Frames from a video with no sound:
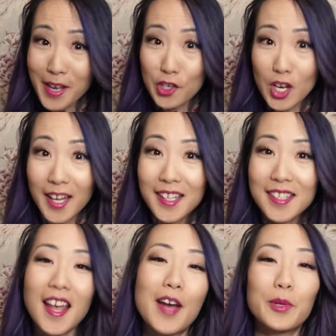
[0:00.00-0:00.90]

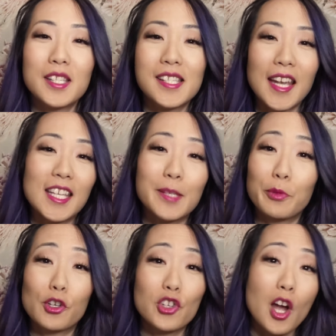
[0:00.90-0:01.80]
budget, I would say
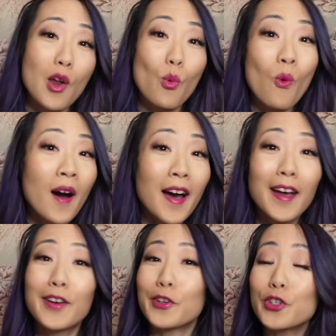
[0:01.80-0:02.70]
splurge on
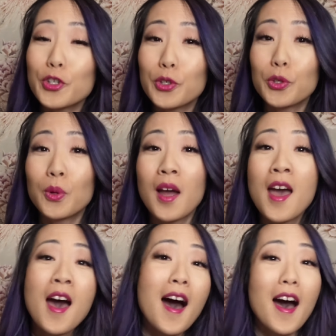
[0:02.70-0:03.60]
one or two
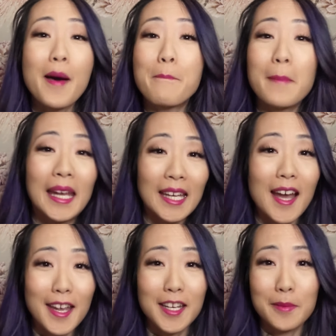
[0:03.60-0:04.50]
main
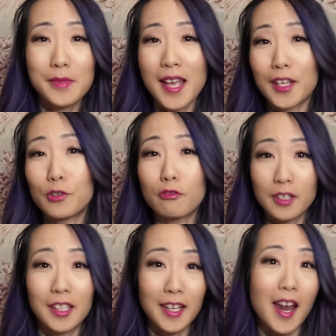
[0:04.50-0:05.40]
items that you
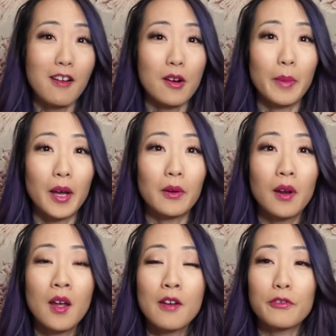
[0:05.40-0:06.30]
really care about.
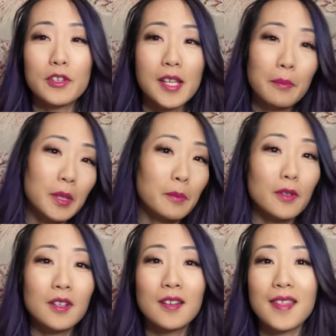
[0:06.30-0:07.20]
For some people,